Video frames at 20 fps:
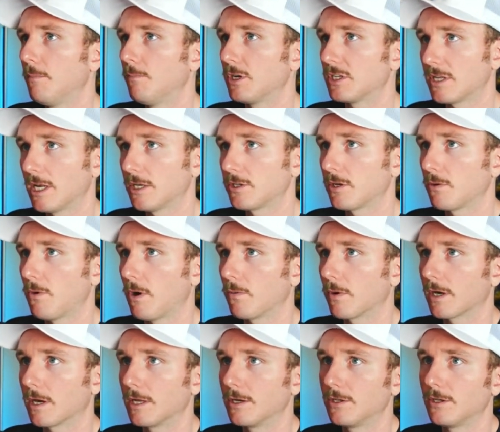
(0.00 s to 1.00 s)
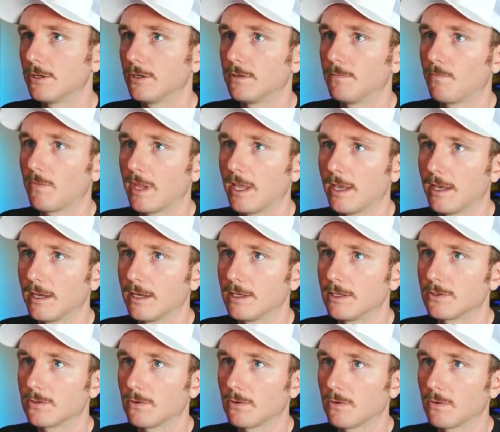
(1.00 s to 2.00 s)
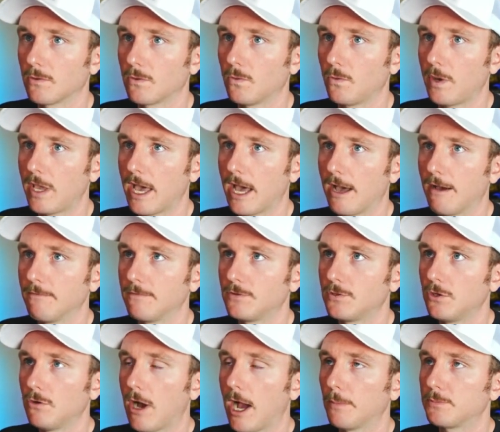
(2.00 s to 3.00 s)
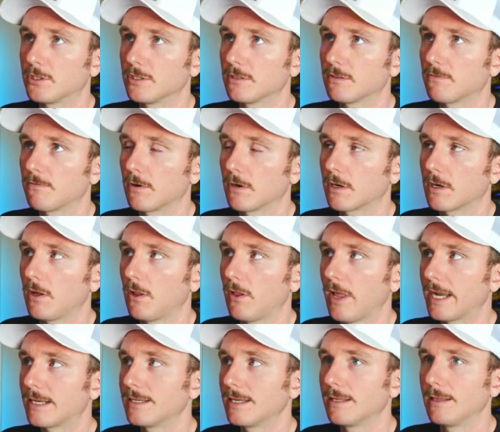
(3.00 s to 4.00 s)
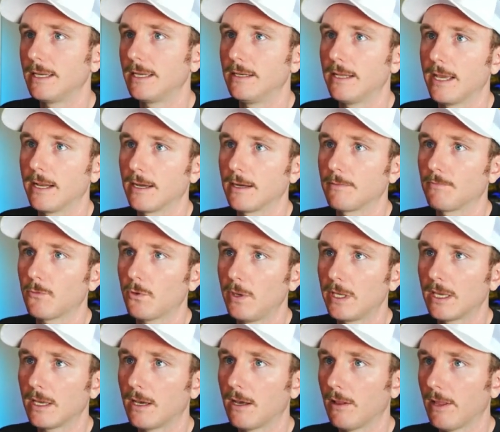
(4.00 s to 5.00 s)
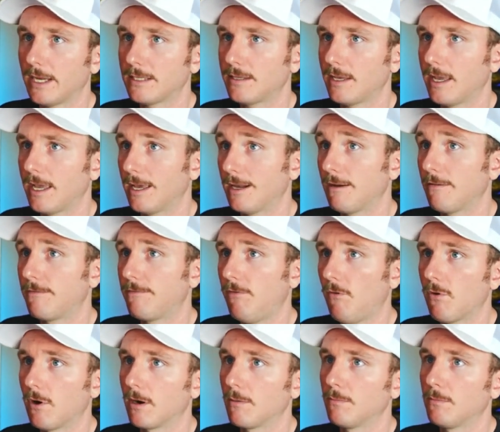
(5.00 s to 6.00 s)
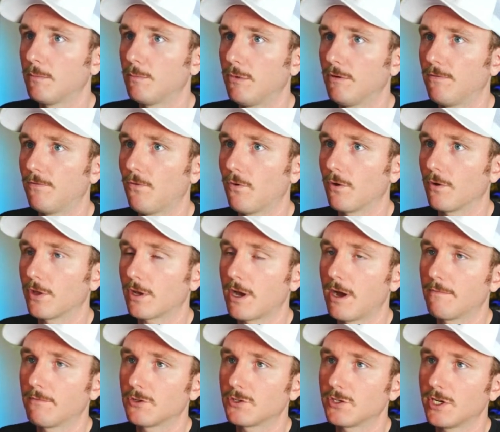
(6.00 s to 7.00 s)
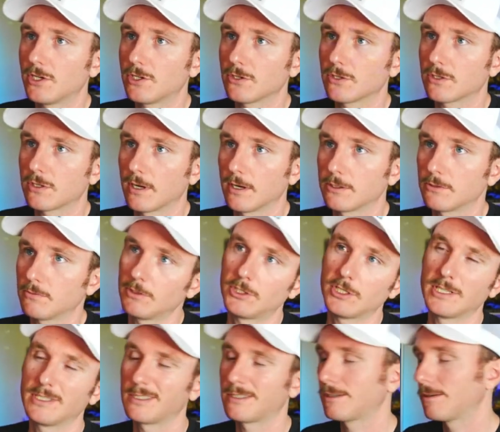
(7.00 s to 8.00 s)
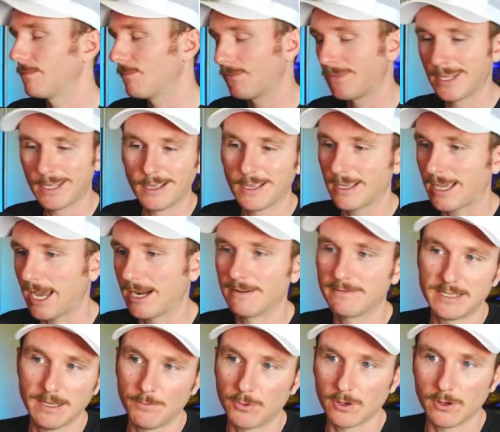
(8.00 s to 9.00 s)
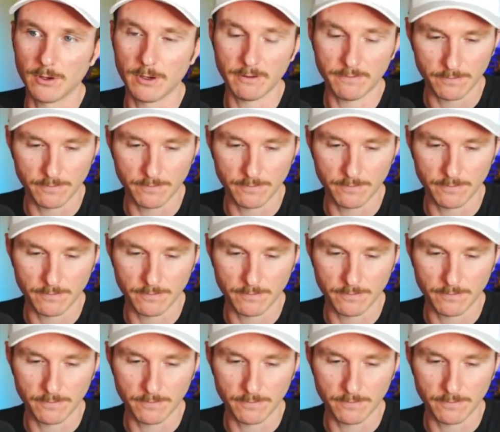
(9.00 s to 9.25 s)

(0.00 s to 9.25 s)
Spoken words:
But essentially what we're going to do is we have two options for collecting lead data. We can collect it in a form before the conversation starts, which is kind of typical.